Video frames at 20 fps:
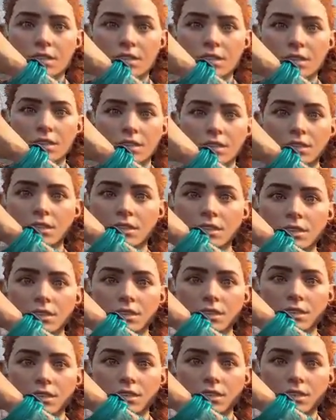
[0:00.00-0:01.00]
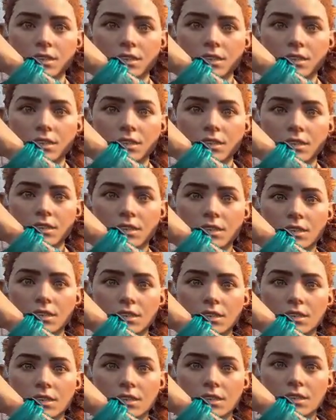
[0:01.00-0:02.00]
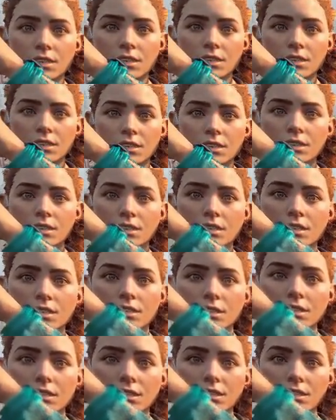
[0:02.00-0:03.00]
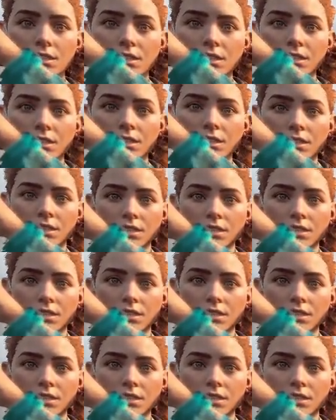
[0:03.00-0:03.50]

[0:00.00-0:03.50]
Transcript: Nothing is said.